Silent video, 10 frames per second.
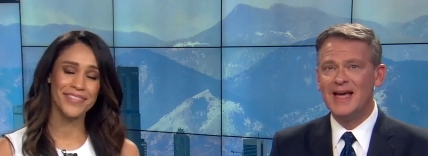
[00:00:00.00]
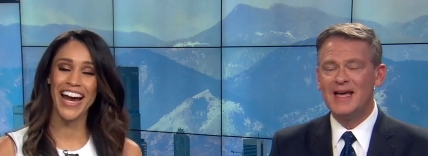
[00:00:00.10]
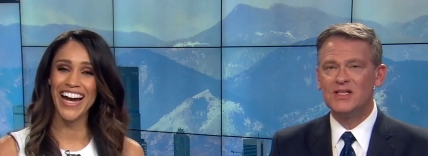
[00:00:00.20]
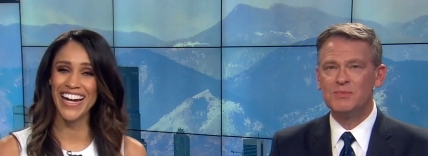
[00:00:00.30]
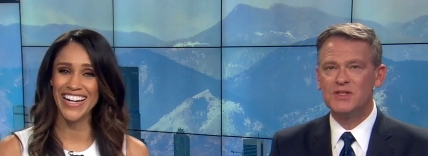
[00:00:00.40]

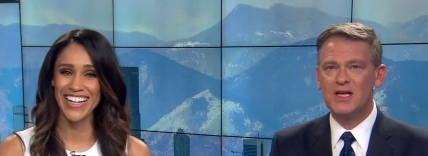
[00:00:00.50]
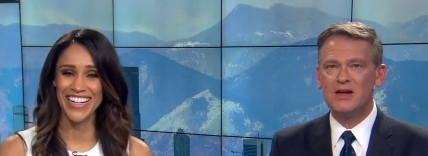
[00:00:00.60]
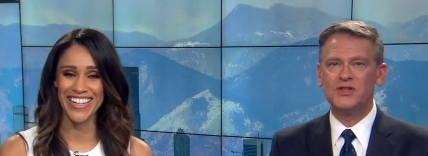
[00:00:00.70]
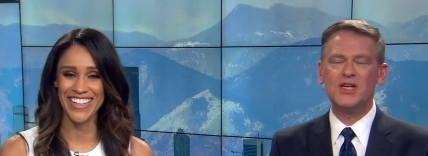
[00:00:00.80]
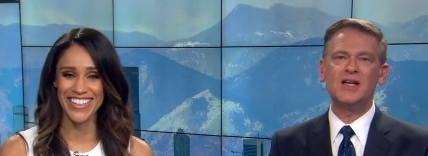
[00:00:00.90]
Speaker 1: it's
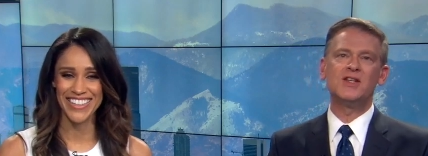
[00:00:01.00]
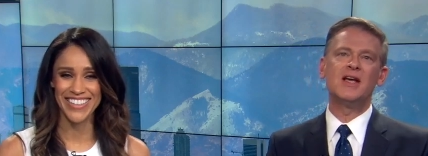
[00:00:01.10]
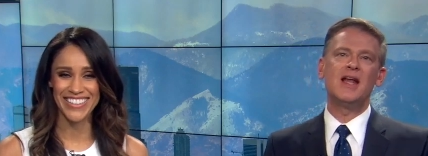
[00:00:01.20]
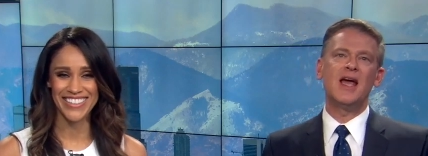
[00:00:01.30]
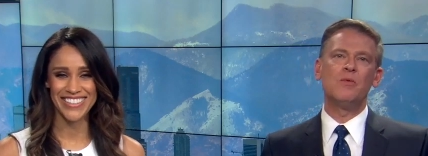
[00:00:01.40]
mosquito
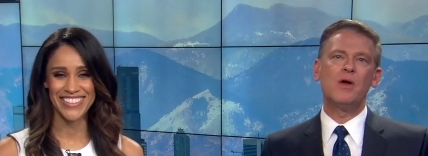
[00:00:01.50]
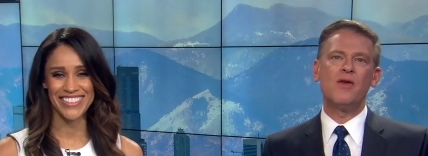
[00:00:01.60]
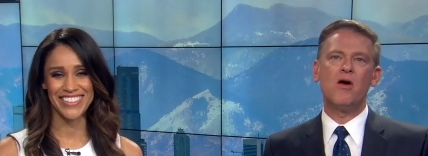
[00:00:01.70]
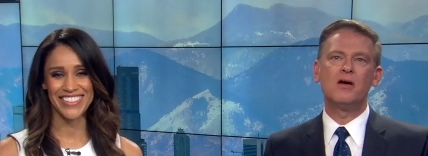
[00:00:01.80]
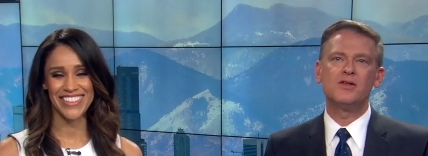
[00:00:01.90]
season, and one
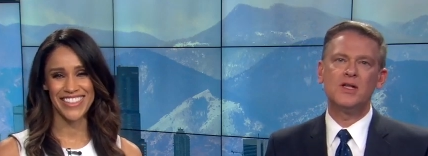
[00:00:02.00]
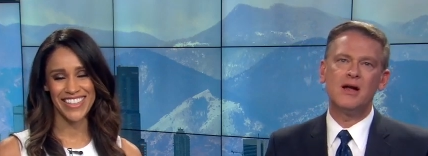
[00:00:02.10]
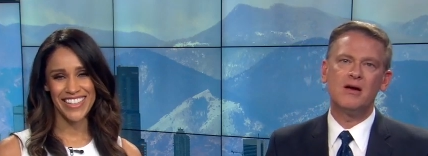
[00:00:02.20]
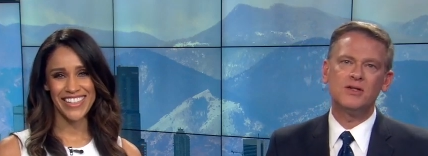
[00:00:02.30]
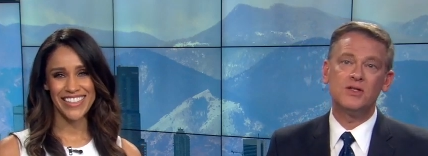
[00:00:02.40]
of the hardest hit
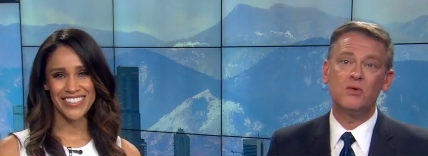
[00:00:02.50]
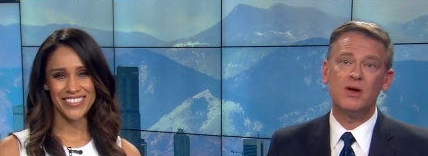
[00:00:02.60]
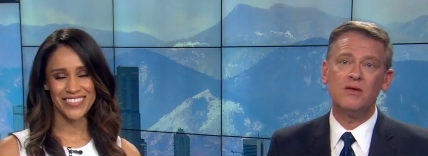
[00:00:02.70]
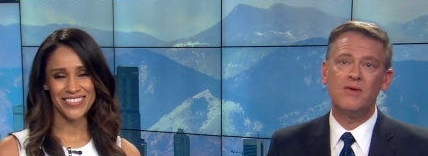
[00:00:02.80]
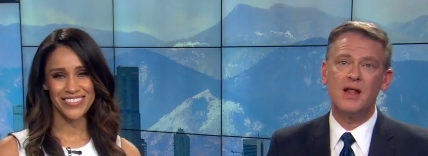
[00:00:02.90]
areas is
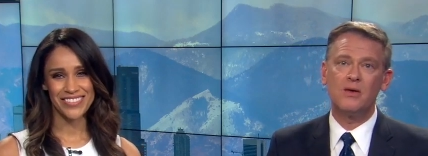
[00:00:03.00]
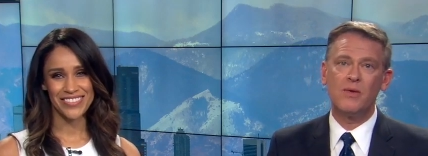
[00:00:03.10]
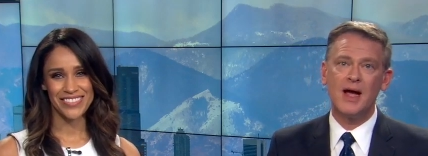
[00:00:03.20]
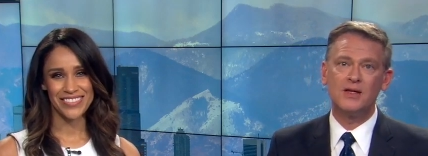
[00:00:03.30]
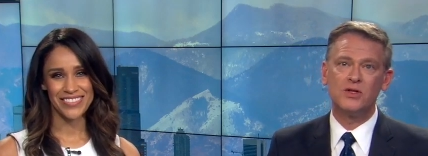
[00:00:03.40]
Green Valley
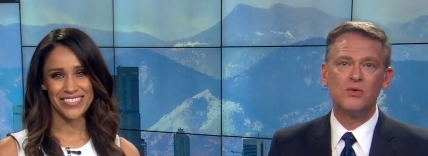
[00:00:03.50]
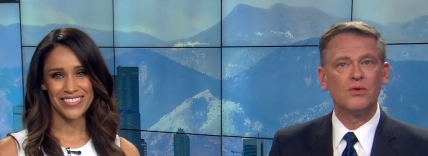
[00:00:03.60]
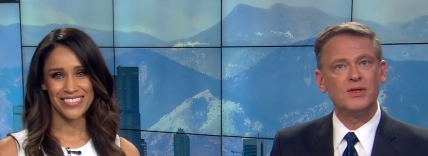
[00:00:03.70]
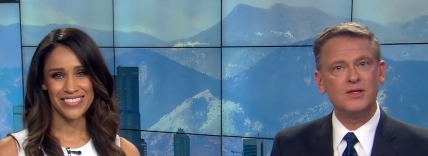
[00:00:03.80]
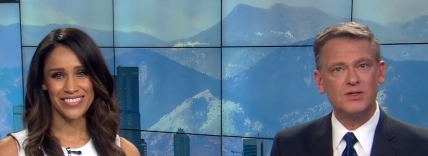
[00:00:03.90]
Ranch in
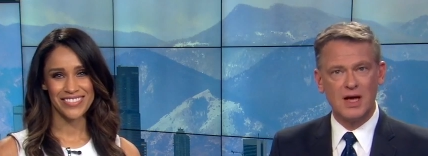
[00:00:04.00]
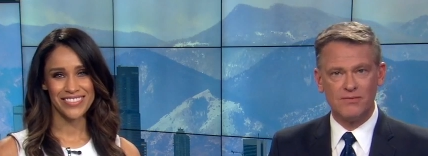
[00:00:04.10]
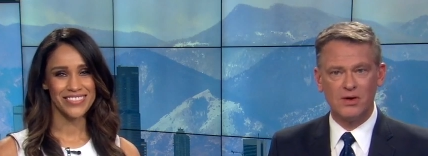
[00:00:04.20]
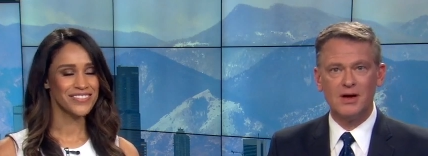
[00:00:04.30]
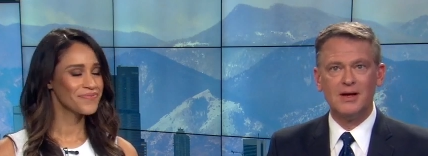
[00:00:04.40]
northeast
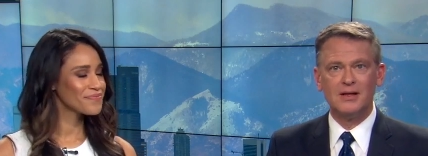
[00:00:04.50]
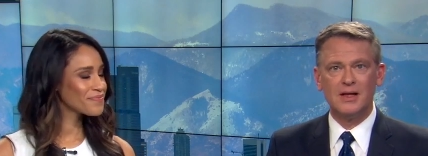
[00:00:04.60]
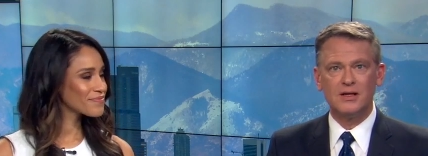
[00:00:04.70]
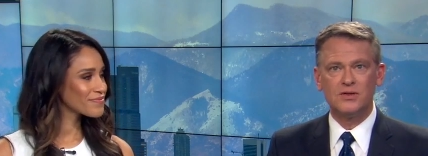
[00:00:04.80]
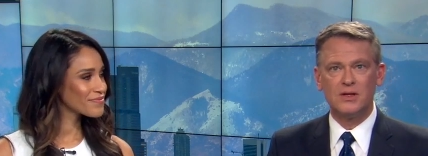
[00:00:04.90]
Denver.
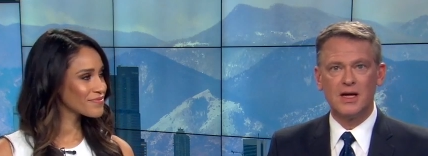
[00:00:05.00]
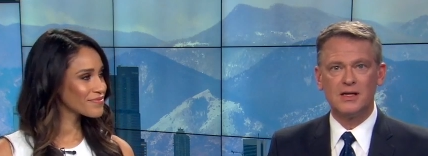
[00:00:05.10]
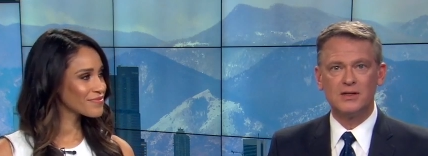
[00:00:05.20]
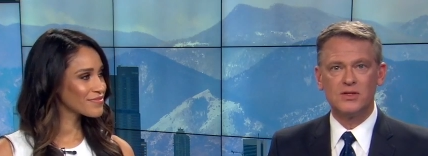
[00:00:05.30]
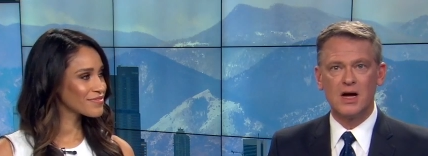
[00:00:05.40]
Lance
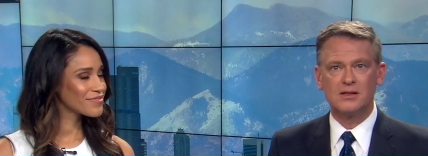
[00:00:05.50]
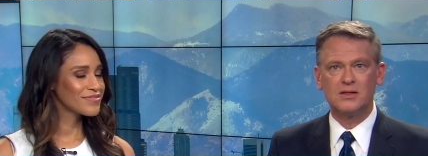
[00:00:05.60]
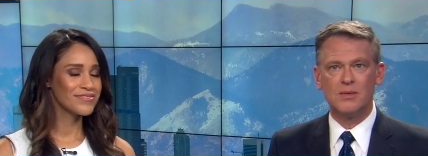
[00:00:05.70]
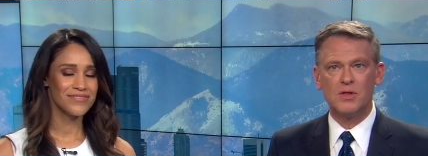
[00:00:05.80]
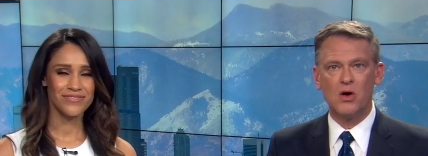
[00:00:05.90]
Hernandez talked to
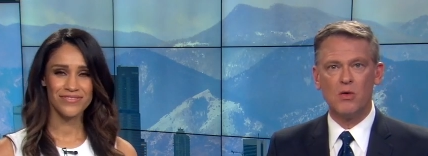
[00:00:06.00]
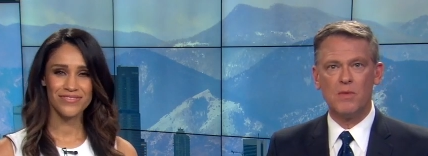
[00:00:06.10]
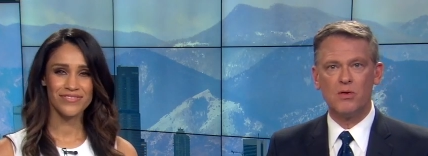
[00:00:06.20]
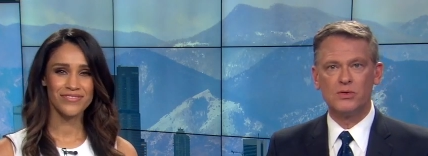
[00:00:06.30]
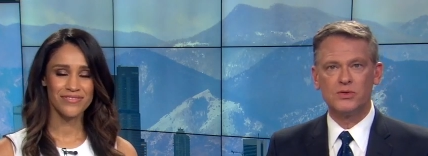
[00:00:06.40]
some of the
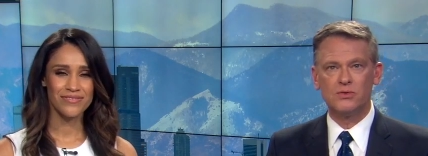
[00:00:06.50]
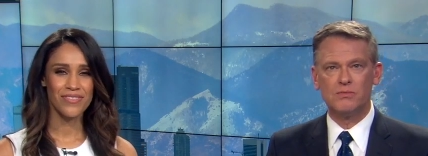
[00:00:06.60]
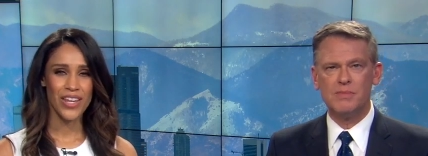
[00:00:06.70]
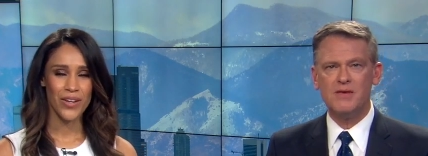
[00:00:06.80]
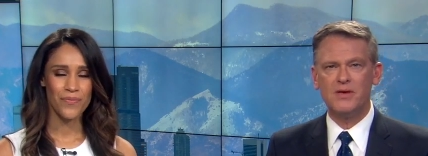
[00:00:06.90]
homeowners who are
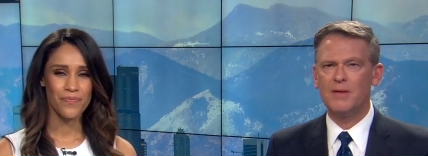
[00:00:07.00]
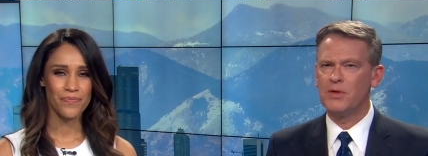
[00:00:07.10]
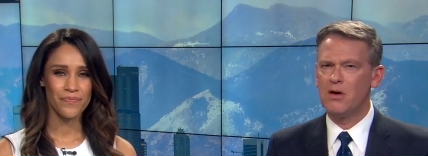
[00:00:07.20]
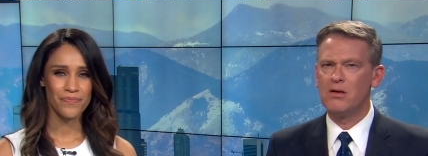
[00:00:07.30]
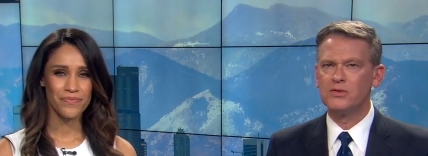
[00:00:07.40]
beefing up
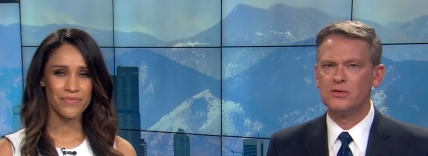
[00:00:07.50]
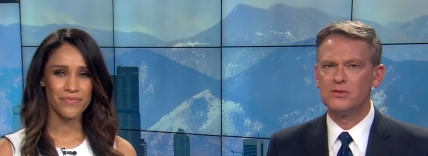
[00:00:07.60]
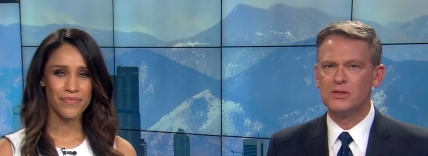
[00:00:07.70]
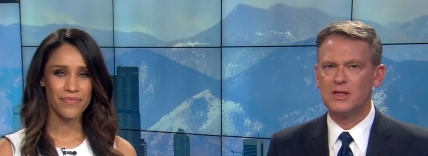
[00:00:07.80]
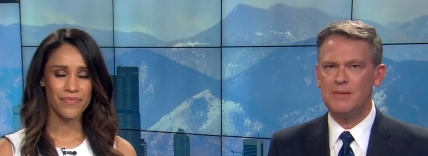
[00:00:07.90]
their
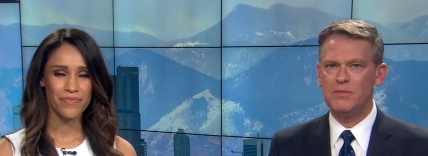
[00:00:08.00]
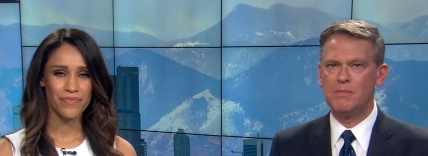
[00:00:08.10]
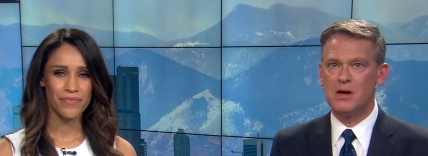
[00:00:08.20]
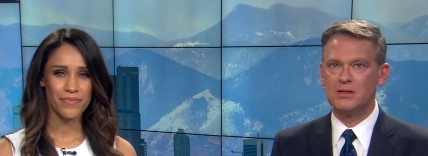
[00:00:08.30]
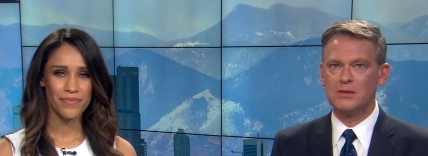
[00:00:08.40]
arsenals to keep the
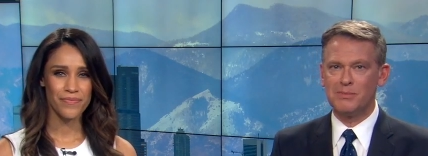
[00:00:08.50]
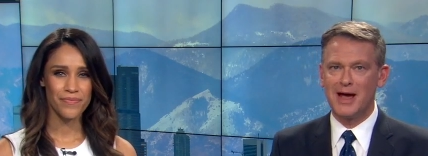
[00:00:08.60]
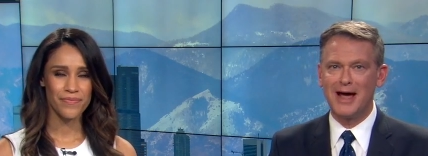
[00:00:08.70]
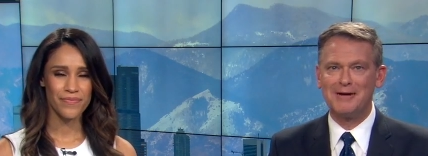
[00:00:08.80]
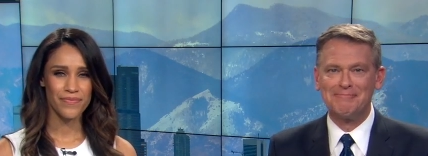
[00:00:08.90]
bugs at bay.